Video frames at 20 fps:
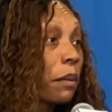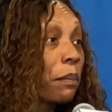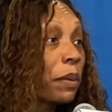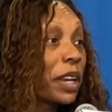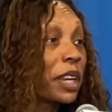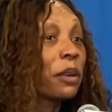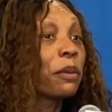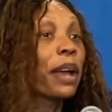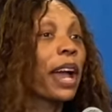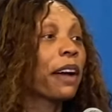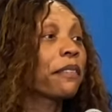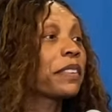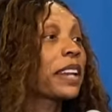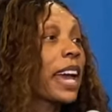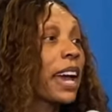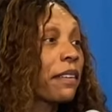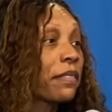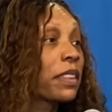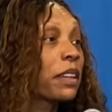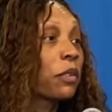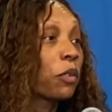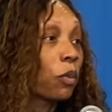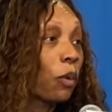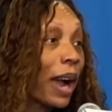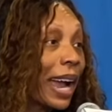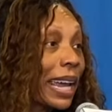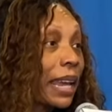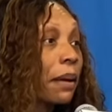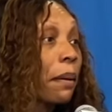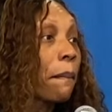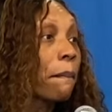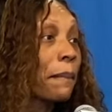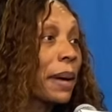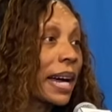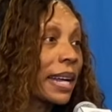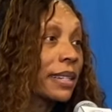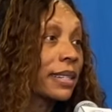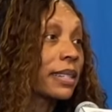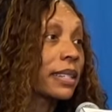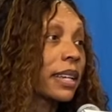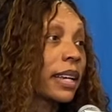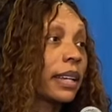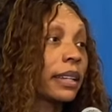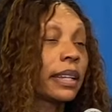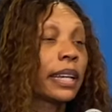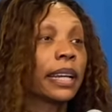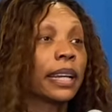But you have to have the right mindset.